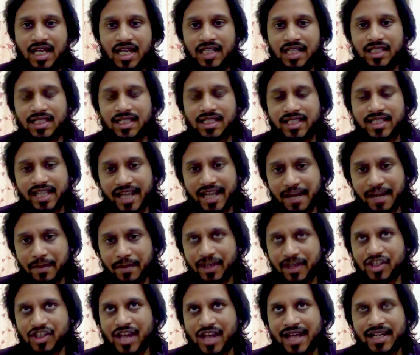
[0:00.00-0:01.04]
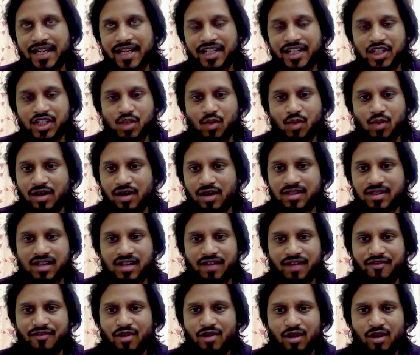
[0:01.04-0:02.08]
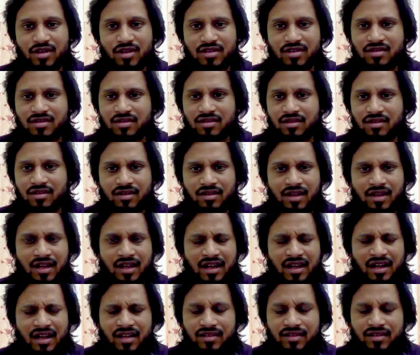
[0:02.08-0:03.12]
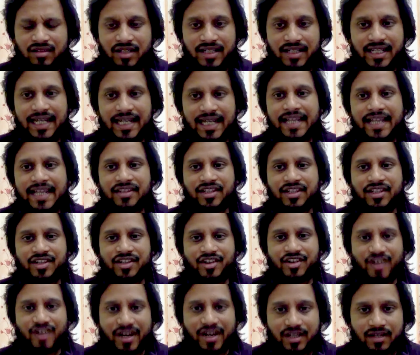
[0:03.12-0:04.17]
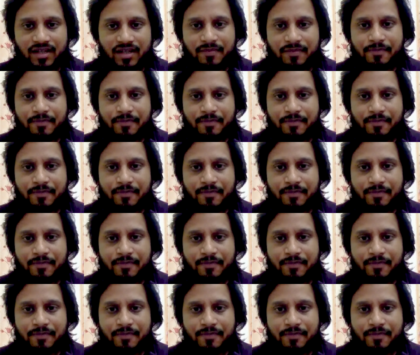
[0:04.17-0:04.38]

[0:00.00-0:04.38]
The second big challenge was, of course, the delay in the trial.